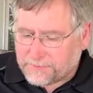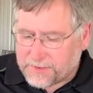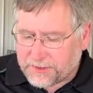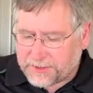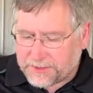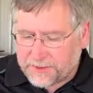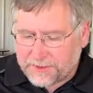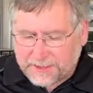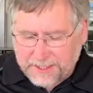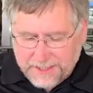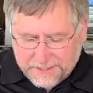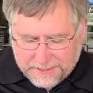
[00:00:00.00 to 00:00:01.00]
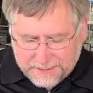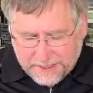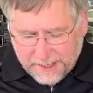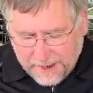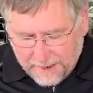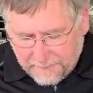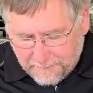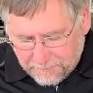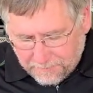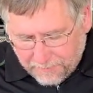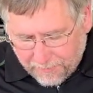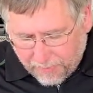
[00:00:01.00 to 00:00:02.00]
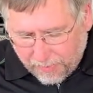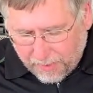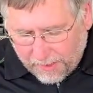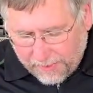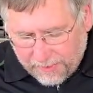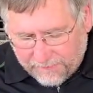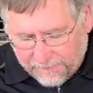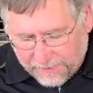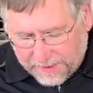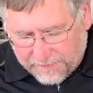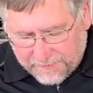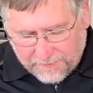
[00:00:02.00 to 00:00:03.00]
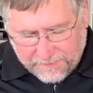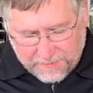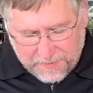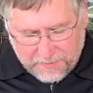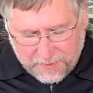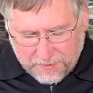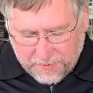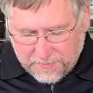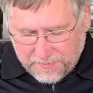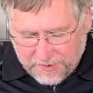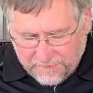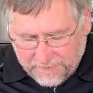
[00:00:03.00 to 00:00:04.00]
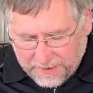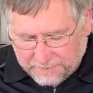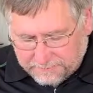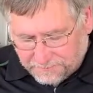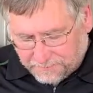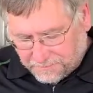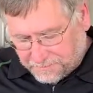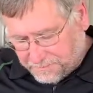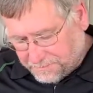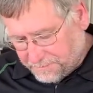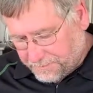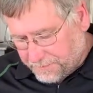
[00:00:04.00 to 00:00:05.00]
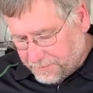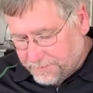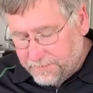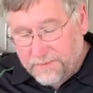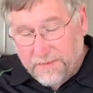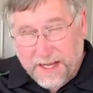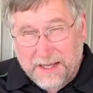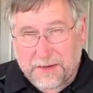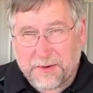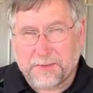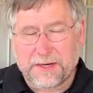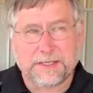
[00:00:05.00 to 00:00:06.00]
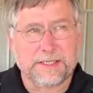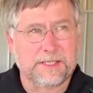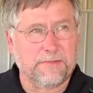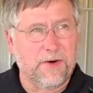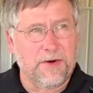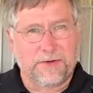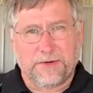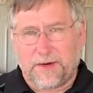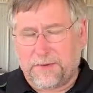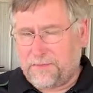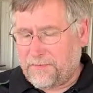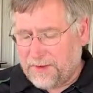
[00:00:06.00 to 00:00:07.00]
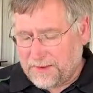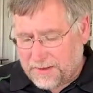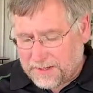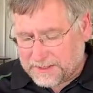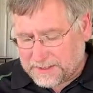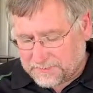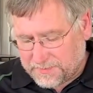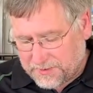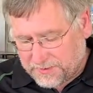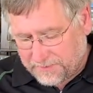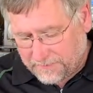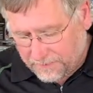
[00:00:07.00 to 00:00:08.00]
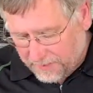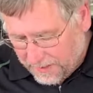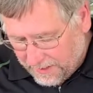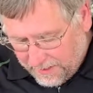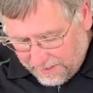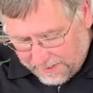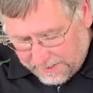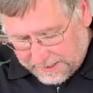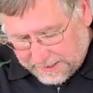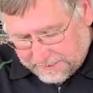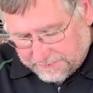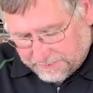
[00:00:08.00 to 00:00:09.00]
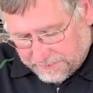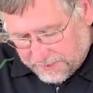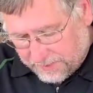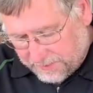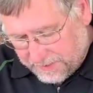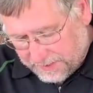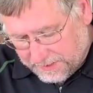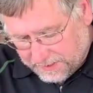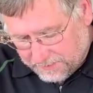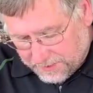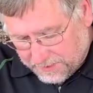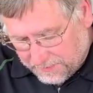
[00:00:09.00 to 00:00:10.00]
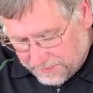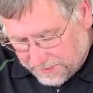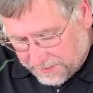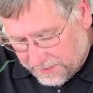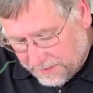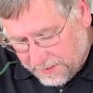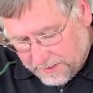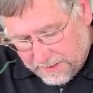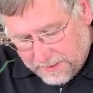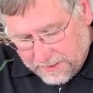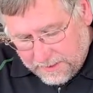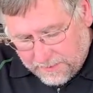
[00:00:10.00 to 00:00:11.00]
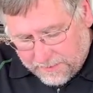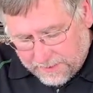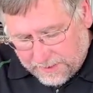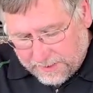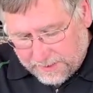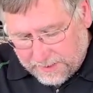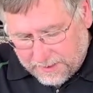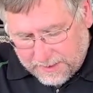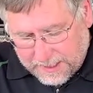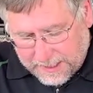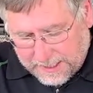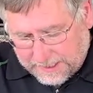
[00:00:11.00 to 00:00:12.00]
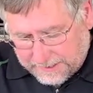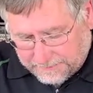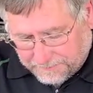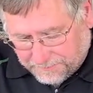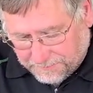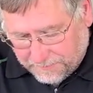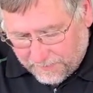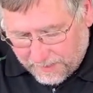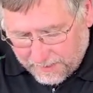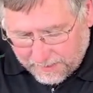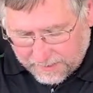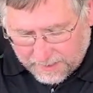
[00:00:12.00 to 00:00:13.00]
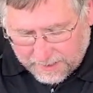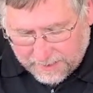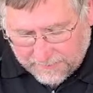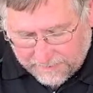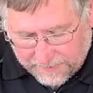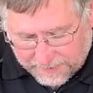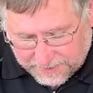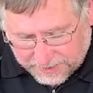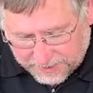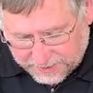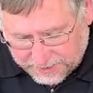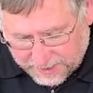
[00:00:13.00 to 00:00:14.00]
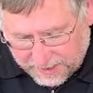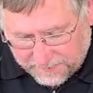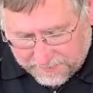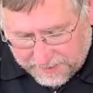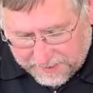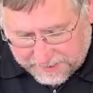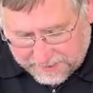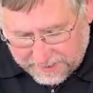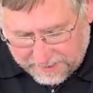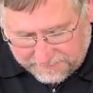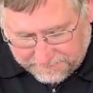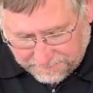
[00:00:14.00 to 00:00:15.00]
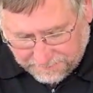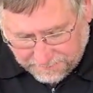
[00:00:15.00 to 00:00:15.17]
There's certainly taste the flavor from the bold and beefy. A little bit of smoke, not a lot of smoke. A little bit of smoke, but we're gonna go ahead and finish chopping this up